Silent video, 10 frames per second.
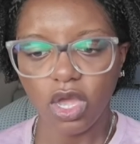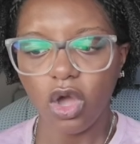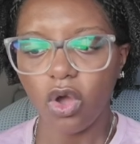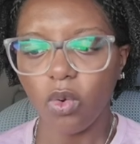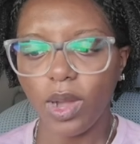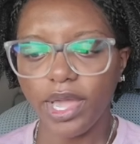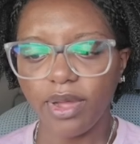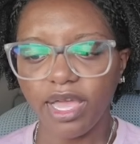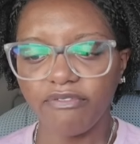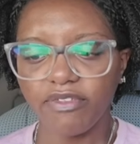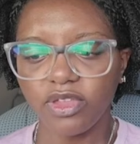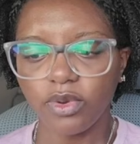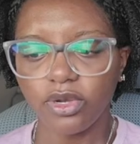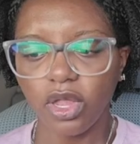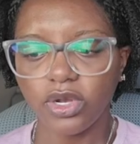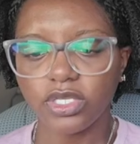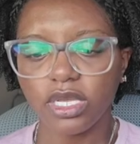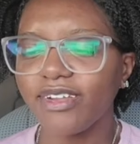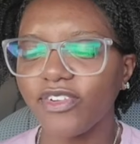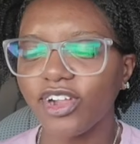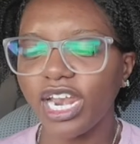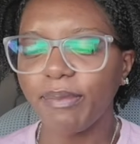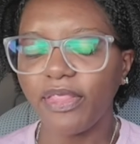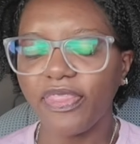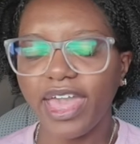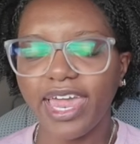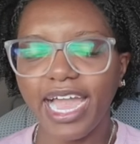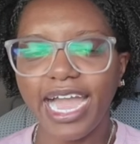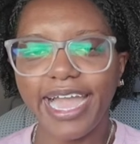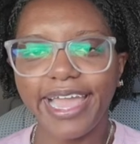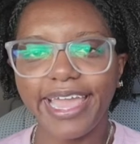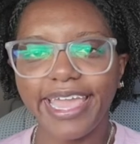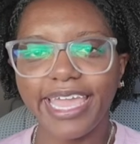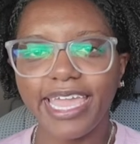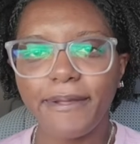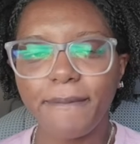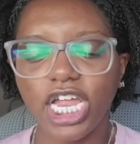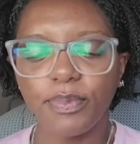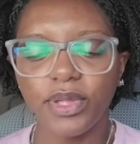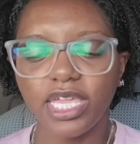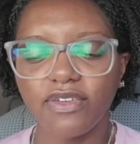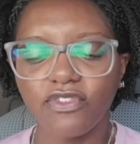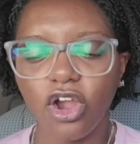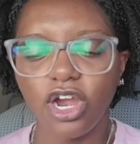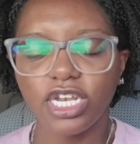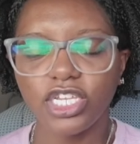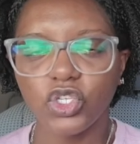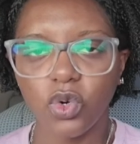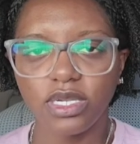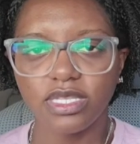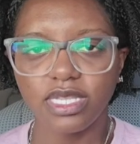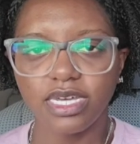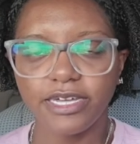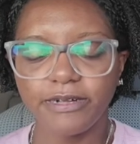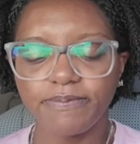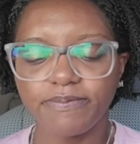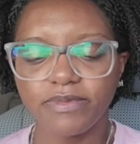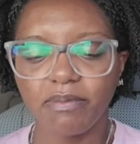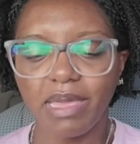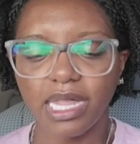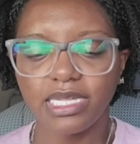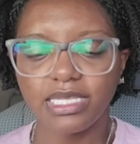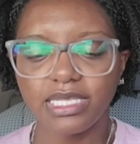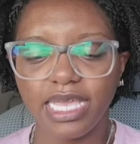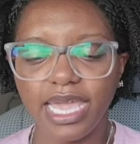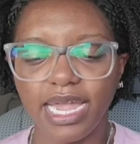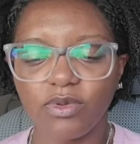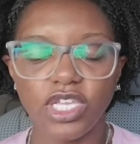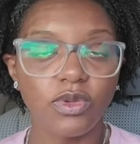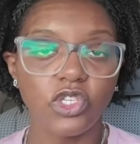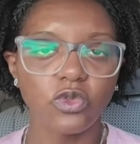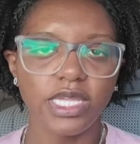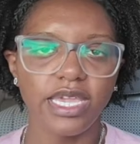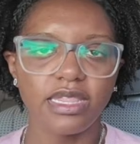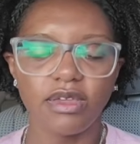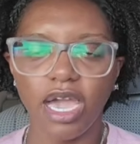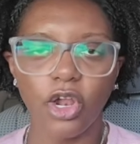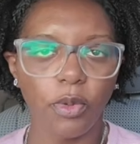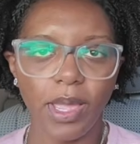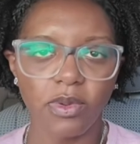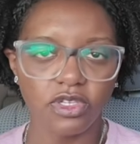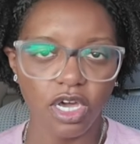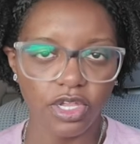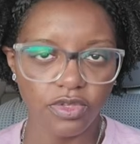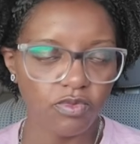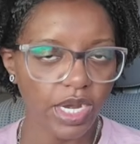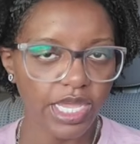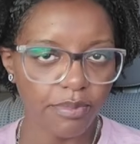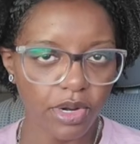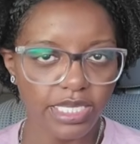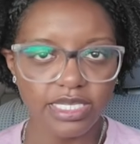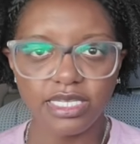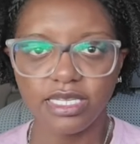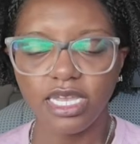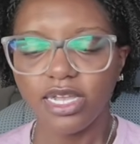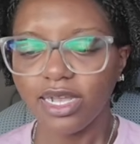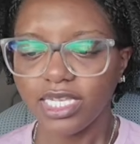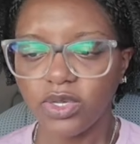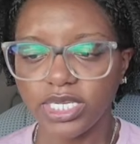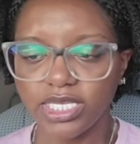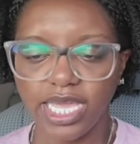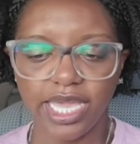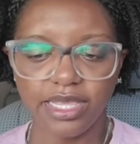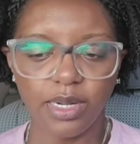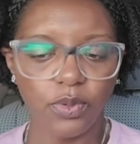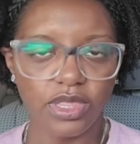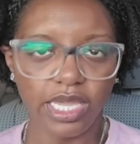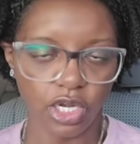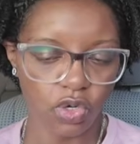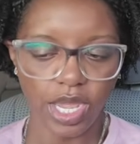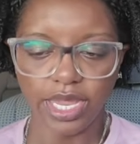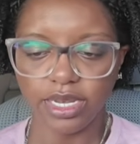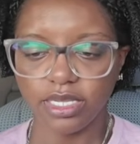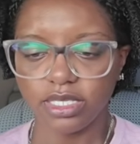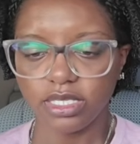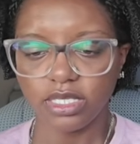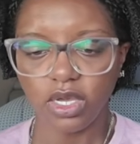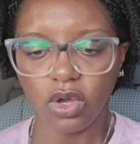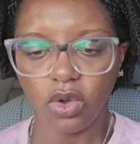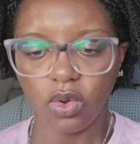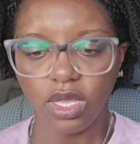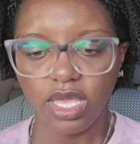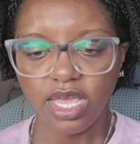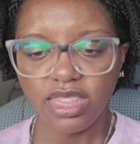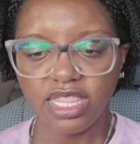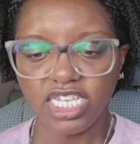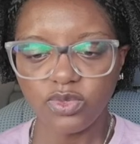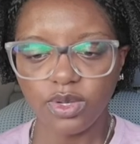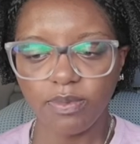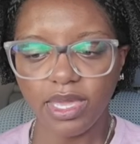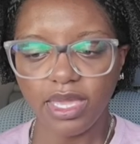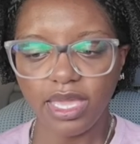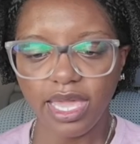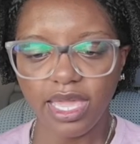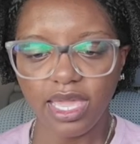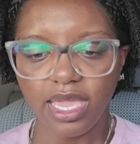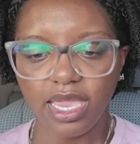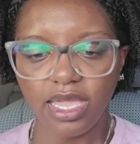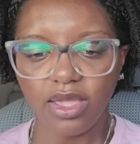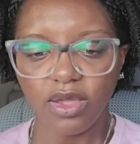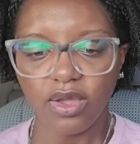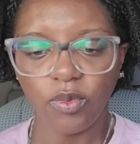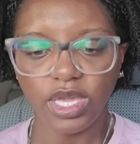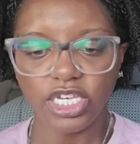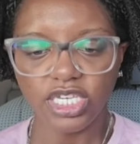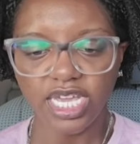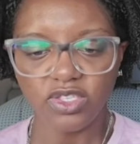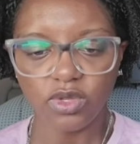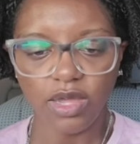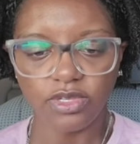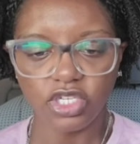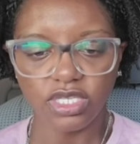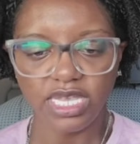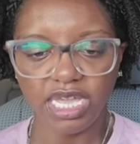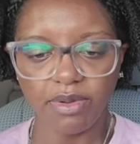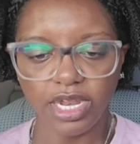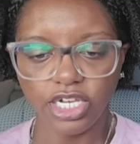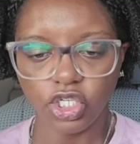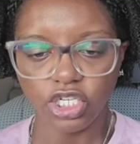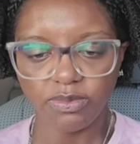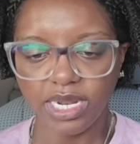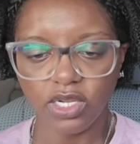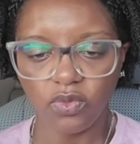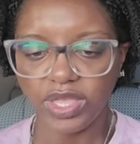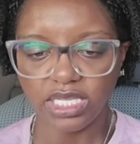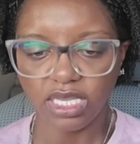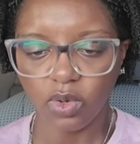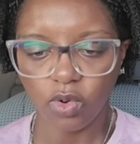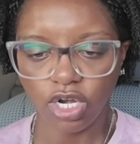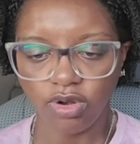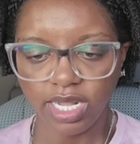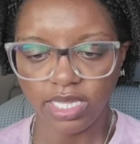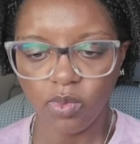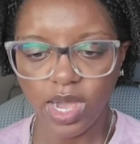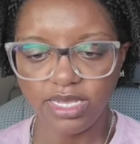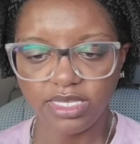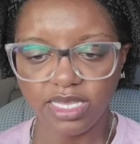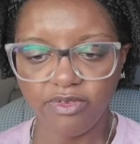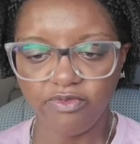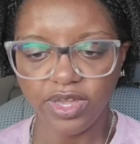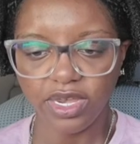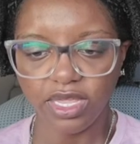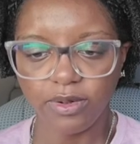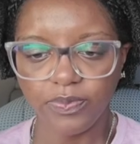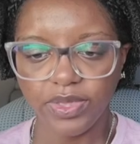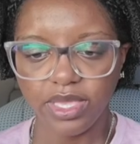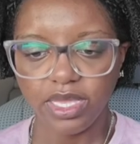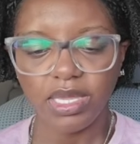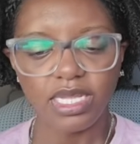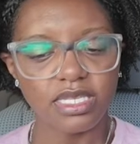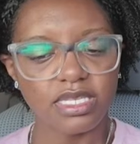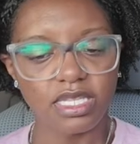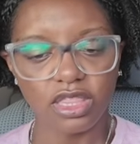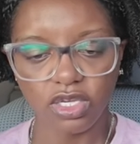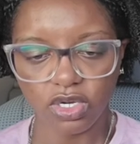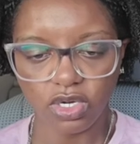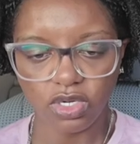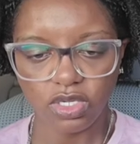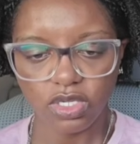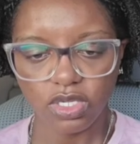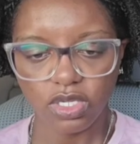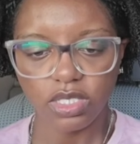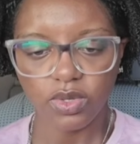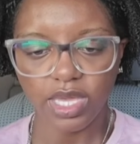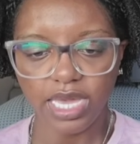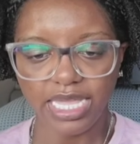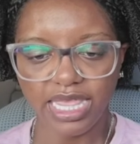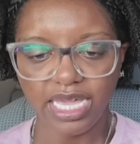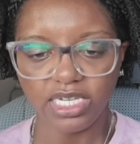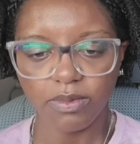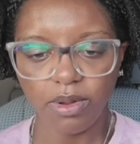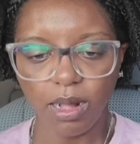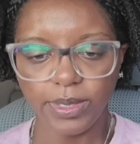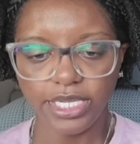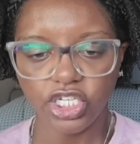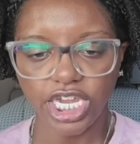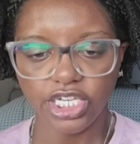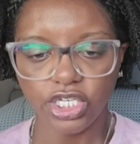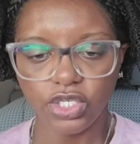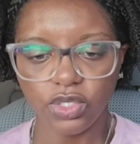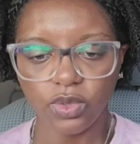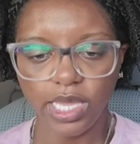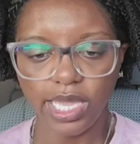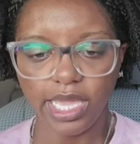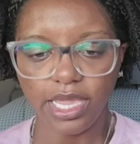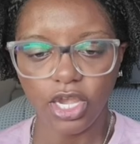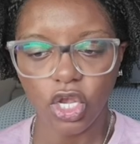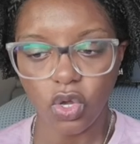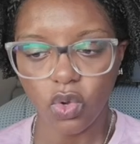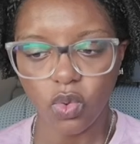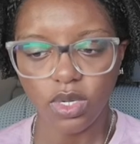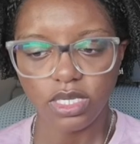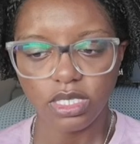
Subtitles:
Oh, why do I have $51? I have forgotten about that. I tried to put a gift card towards the balance and it was too late. The auto pay was already in process. So I just ended up with like a credit. So this would be a way that we could test what I was just saying about insurance, but I don't think it's going to work correctly. Why does it say funded? Because it's the 3rd. So yeah, I think I should probably change it to a no